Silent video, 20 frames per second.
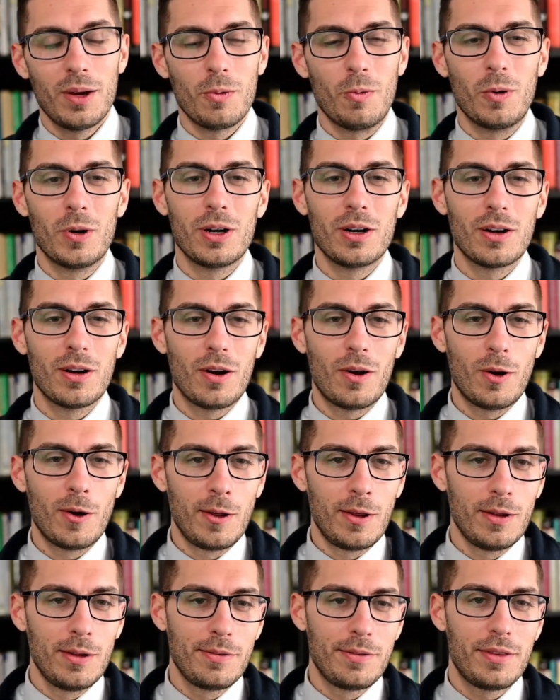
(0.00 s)
were
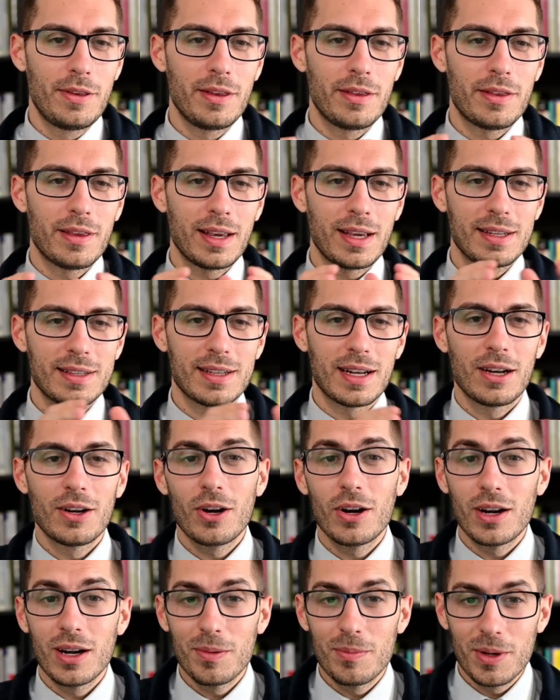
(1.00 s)
all of the things that had
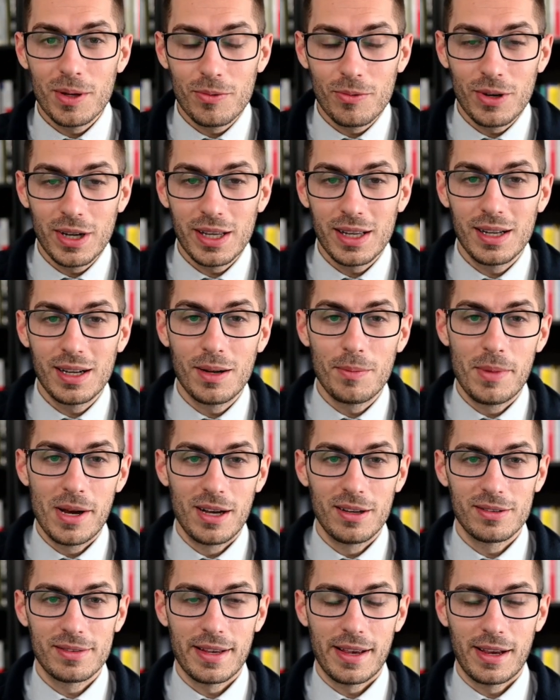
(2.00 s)
already been written
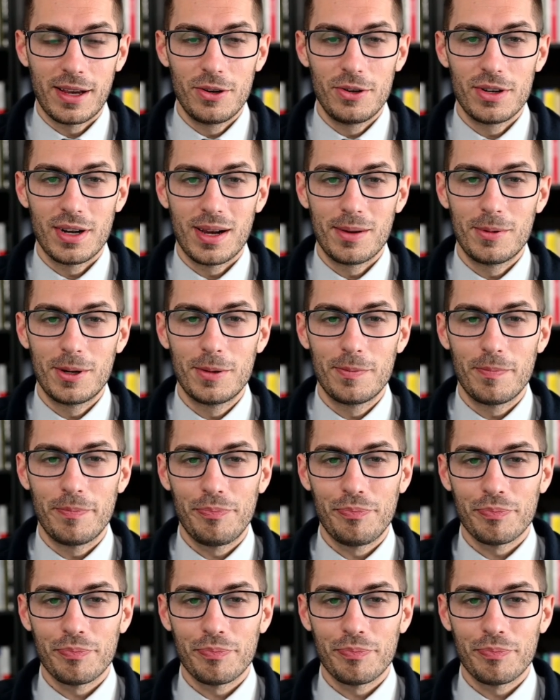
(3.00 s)
about psychodrama,